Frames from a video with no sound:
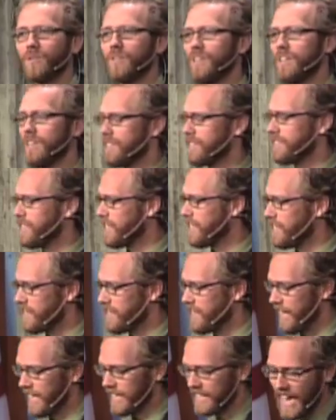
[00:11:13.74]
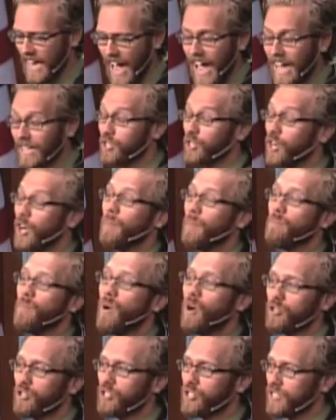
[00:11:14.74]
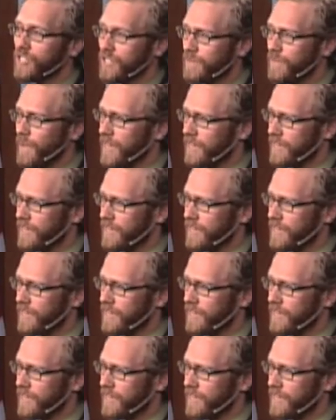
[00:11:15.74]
is they attach emotions,